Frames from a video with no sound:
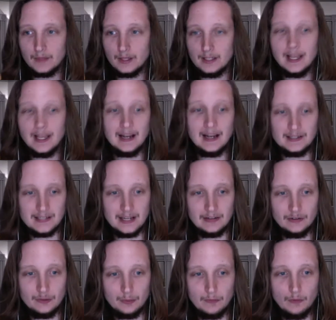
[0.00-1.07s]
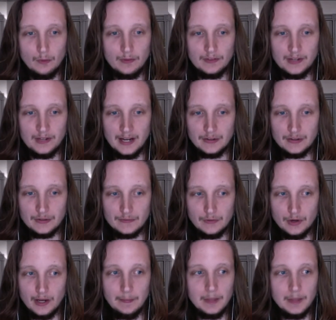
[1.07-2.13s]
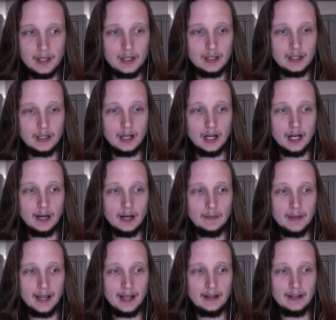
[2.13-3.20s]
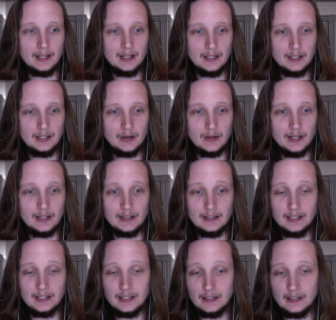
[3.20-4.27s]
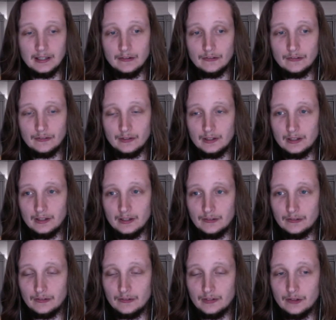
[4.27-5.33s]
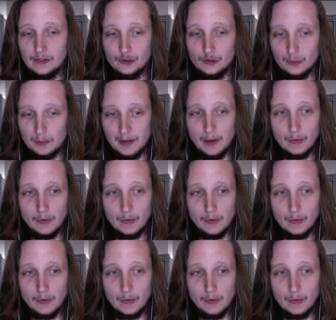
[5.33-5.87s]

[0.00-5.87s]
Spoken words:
Yeah, exactly. It's a performance enhancer for him. And then, you know, in his superpower